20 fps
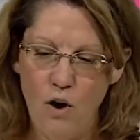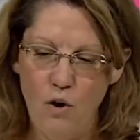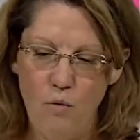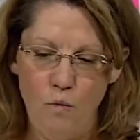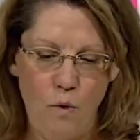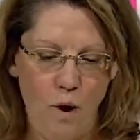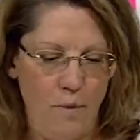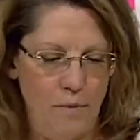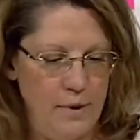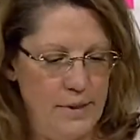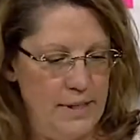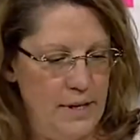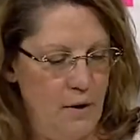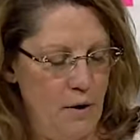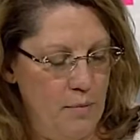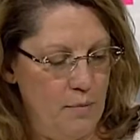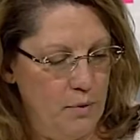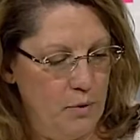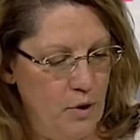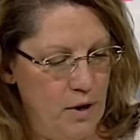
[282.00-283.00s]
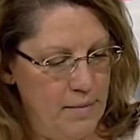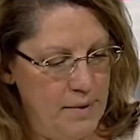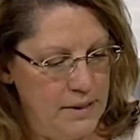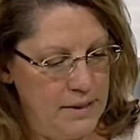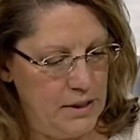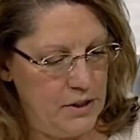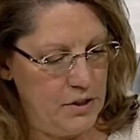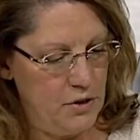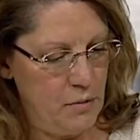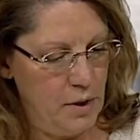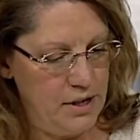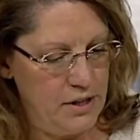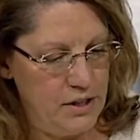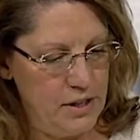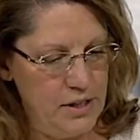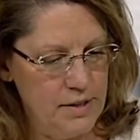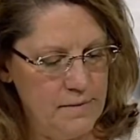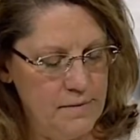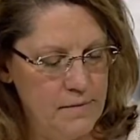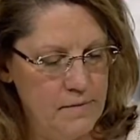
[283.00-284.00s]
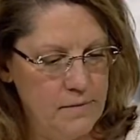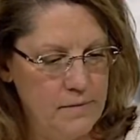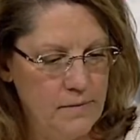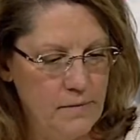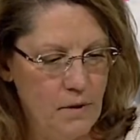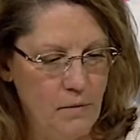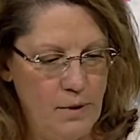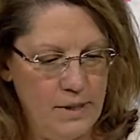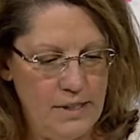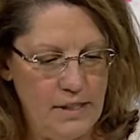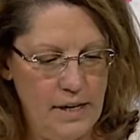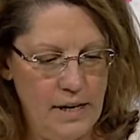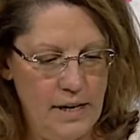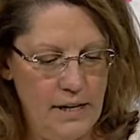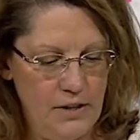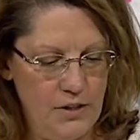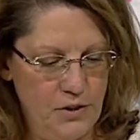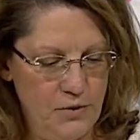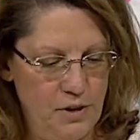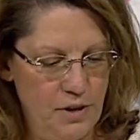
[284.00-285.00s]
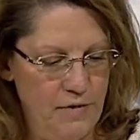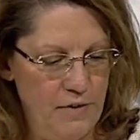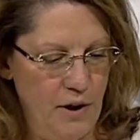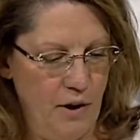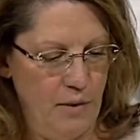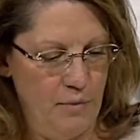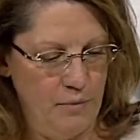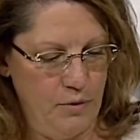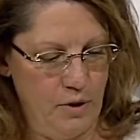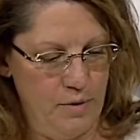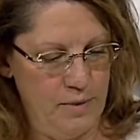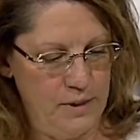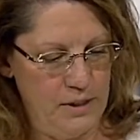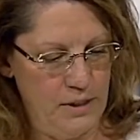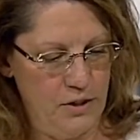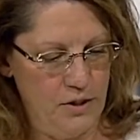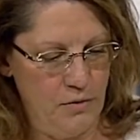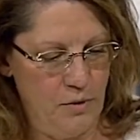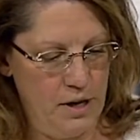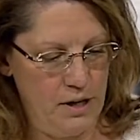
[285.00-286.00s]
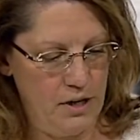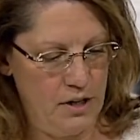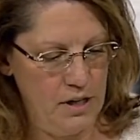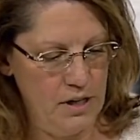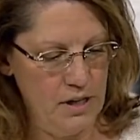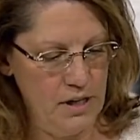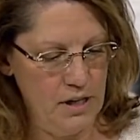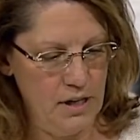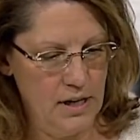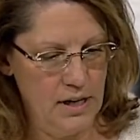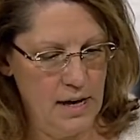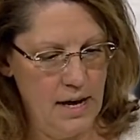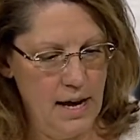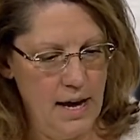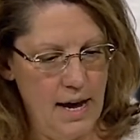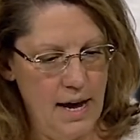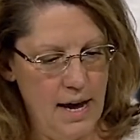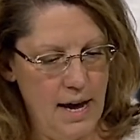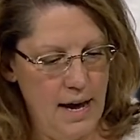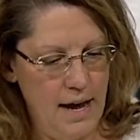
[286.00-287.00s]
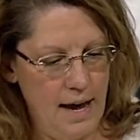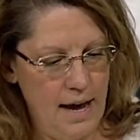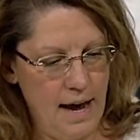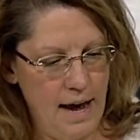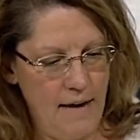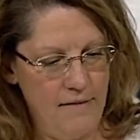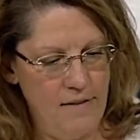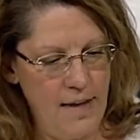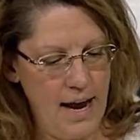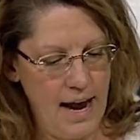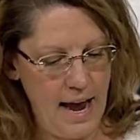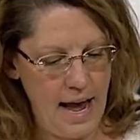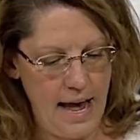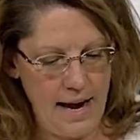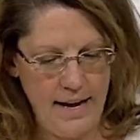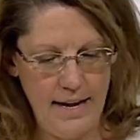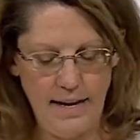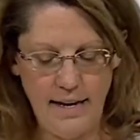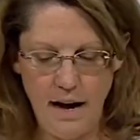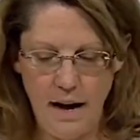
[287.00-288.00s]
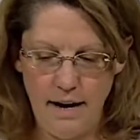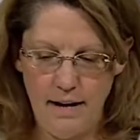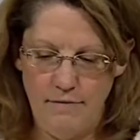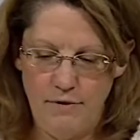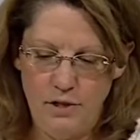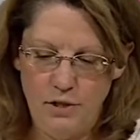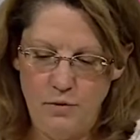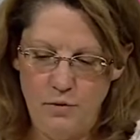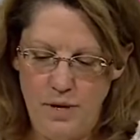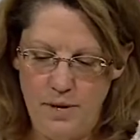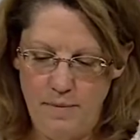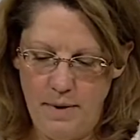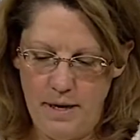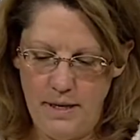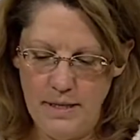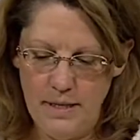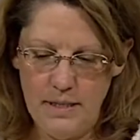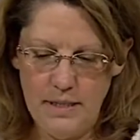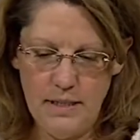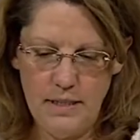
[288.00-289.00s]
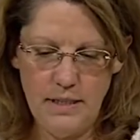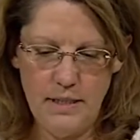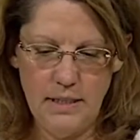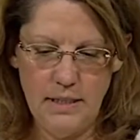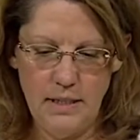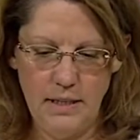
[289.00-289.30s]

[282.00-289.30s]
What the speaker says: What was their employment situation? What's the history of their employment situation? Have they had any kind of treatment?